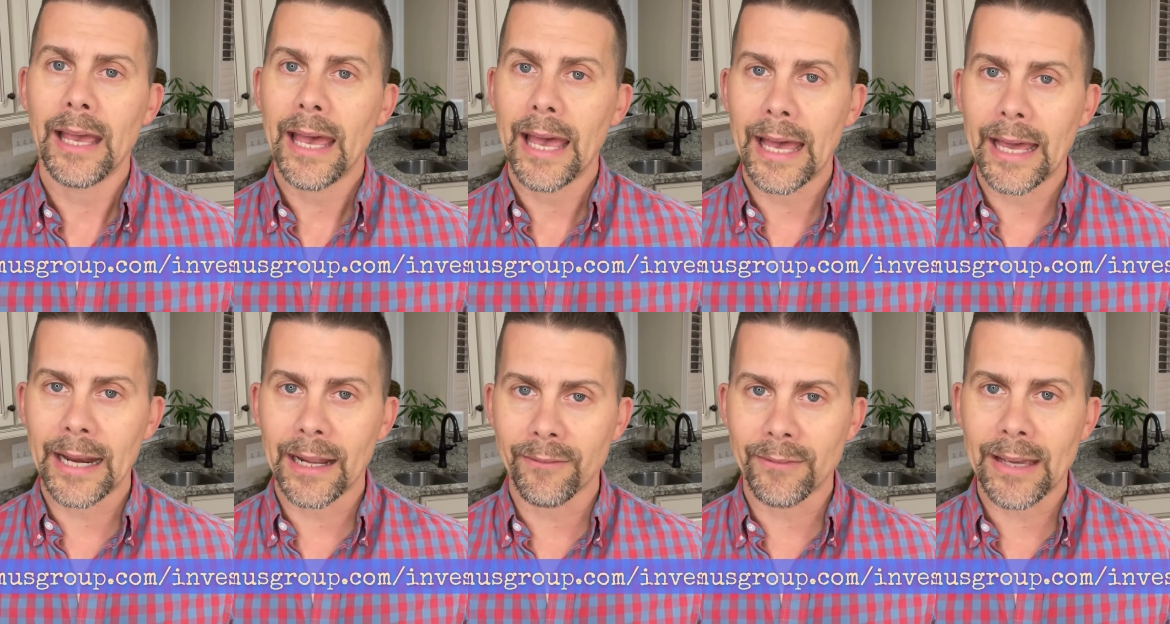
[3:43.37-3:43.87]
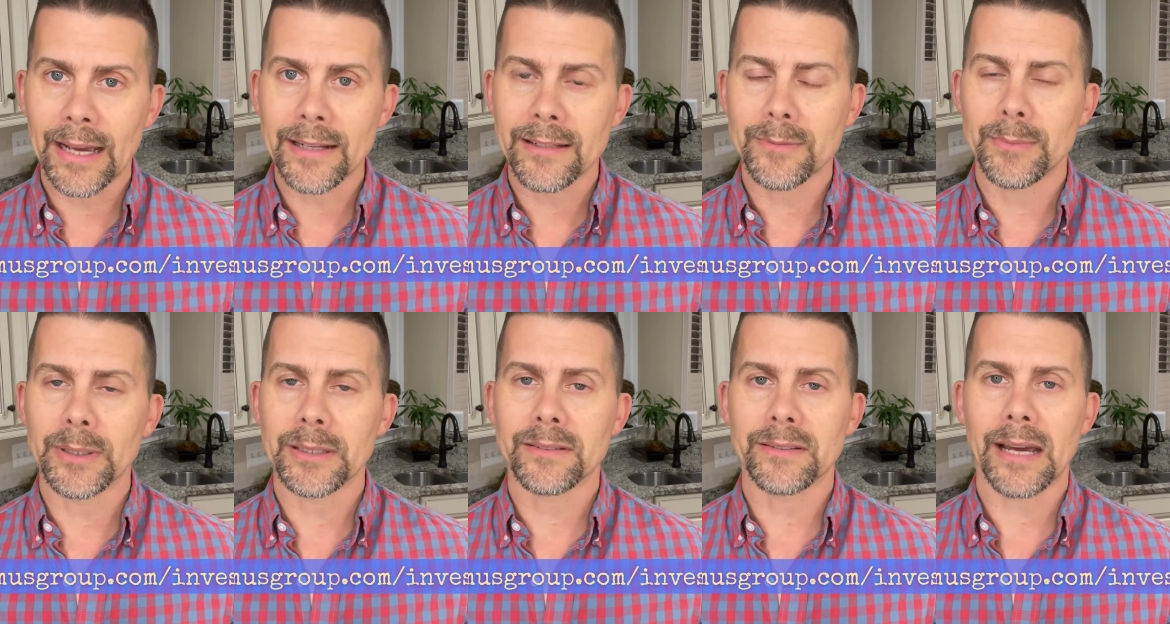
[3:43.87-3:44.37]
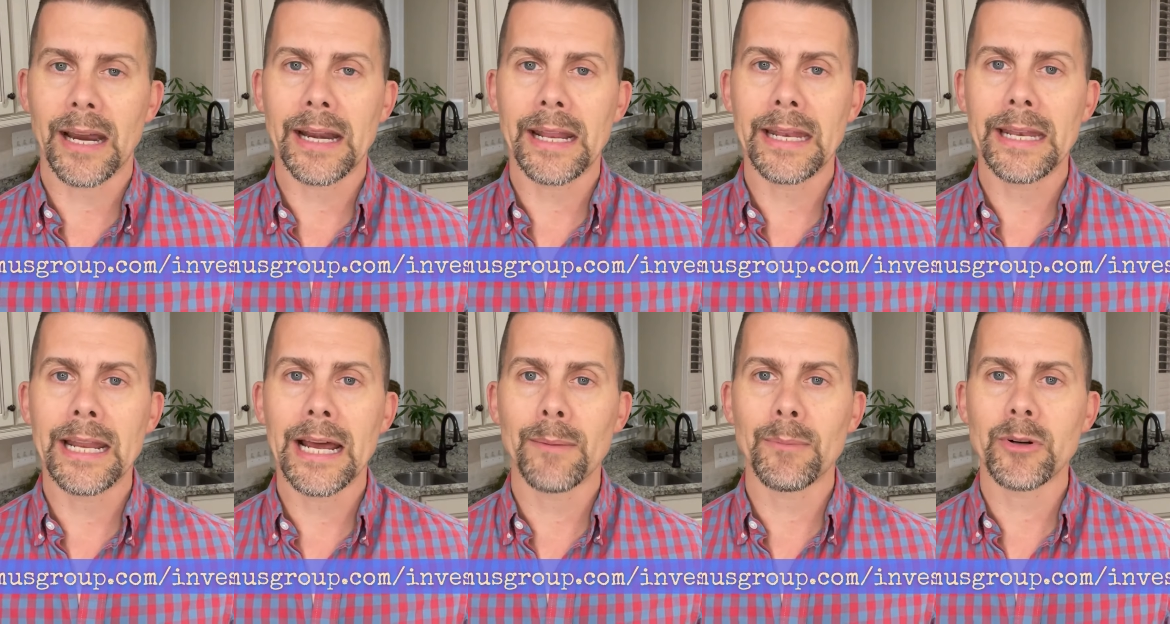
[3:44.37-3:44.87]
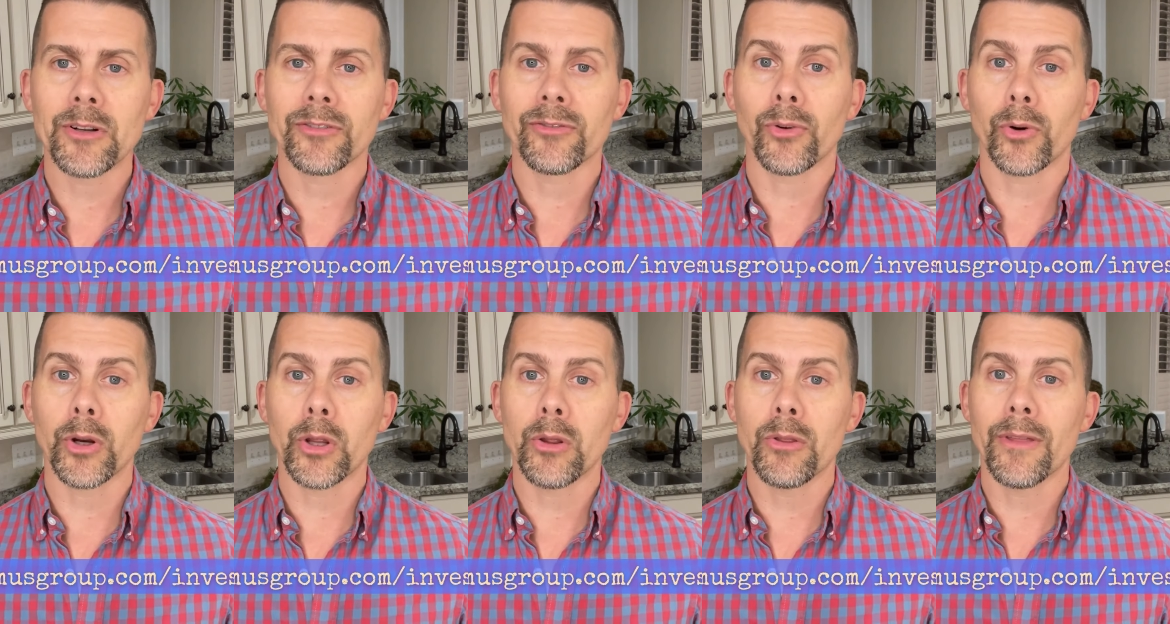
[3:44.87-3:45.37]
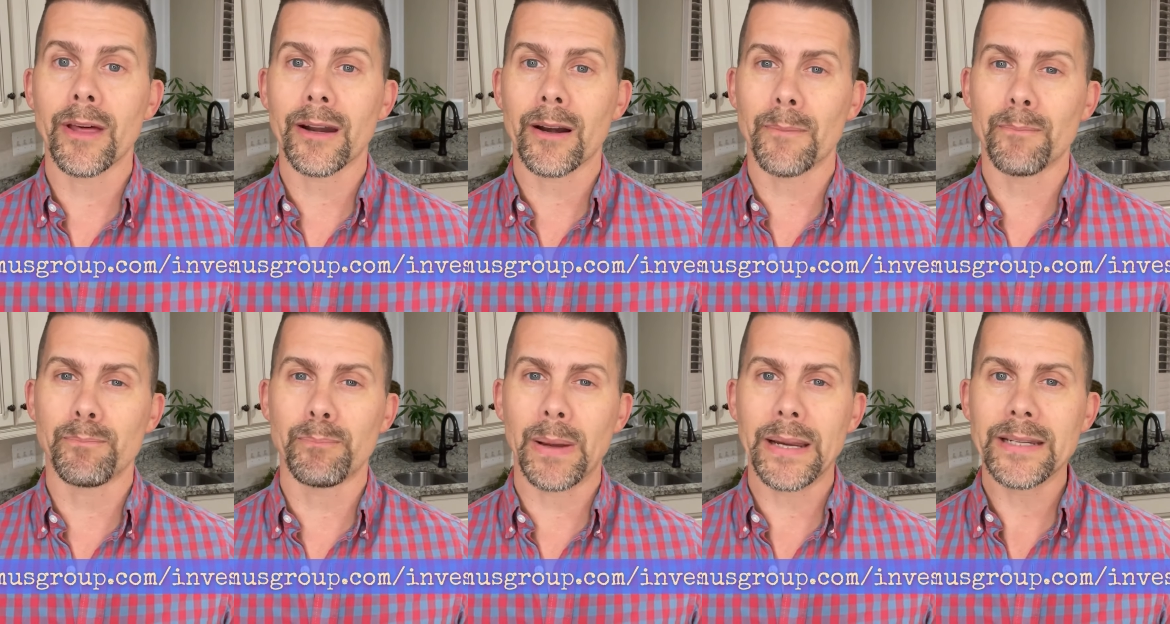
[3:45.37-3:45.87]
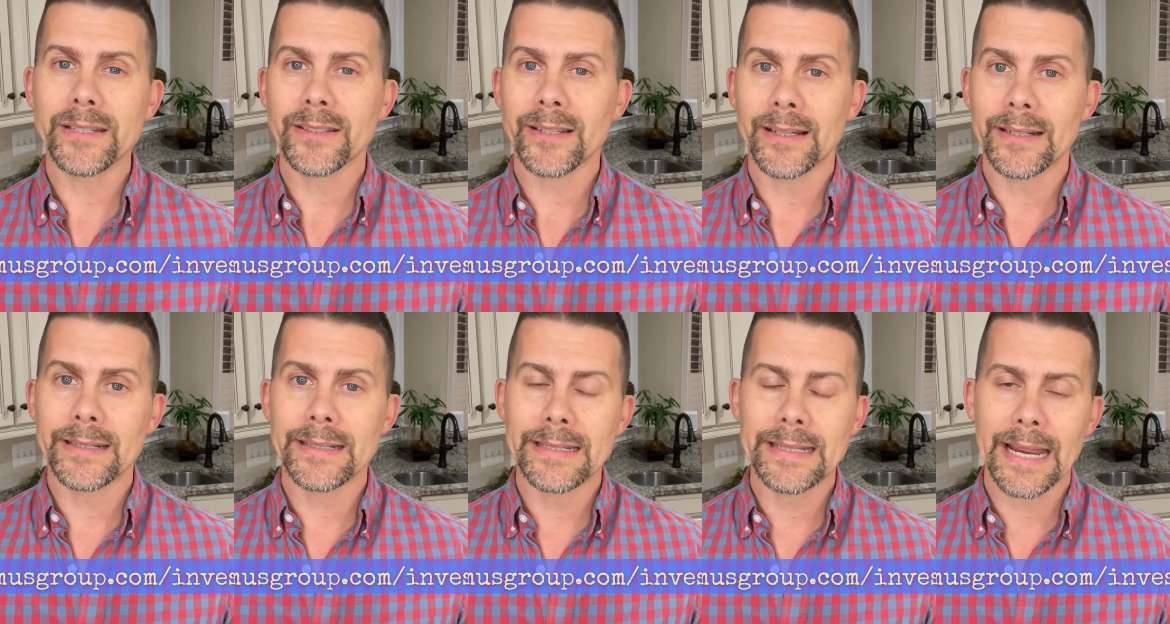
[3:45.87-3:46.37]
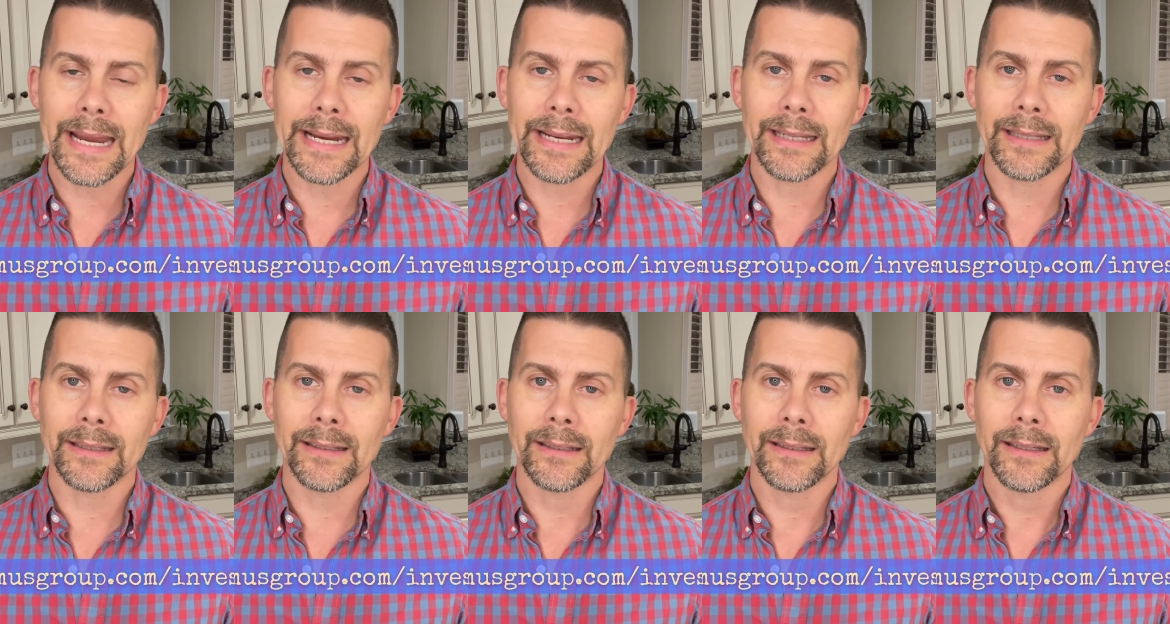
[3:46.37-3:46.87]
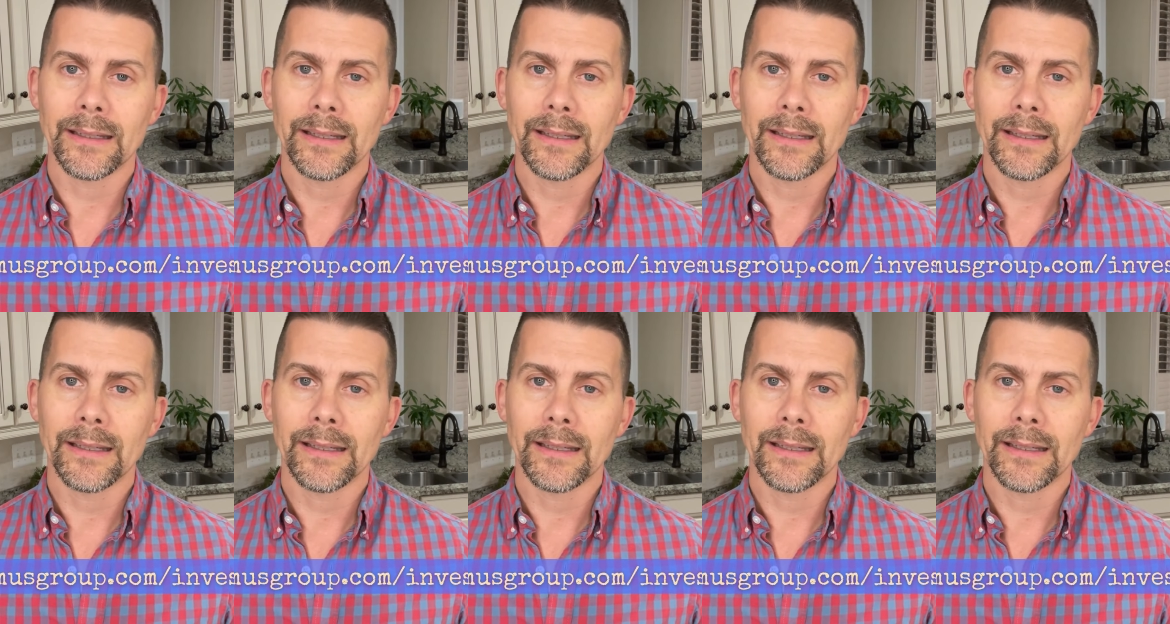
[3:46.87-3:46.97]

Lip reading: And I've got some exciting numbers for you that are based on data,